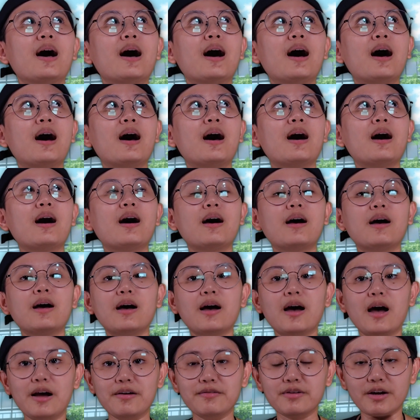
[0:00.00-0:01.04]

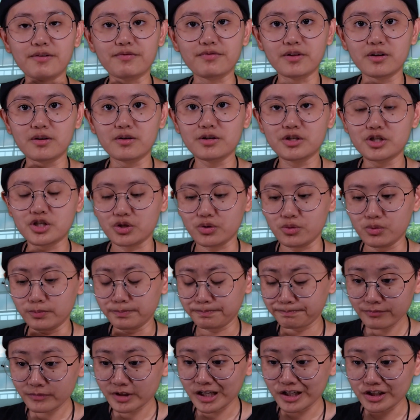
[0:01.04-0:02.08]
I've learned to
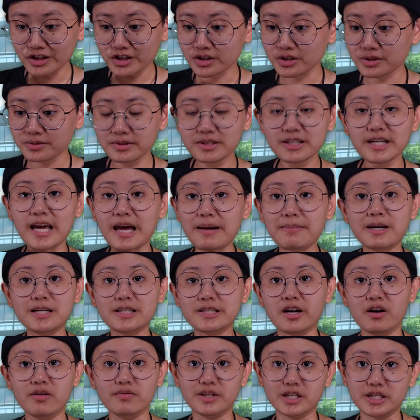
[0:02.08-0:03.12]
just get
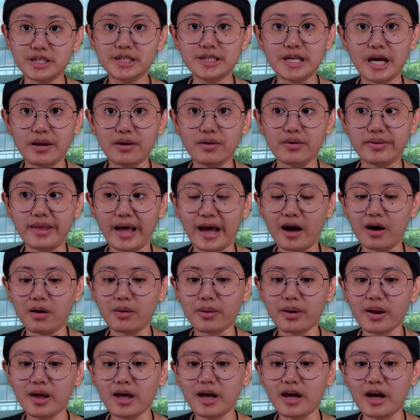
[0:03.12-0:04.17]
myself to settle down.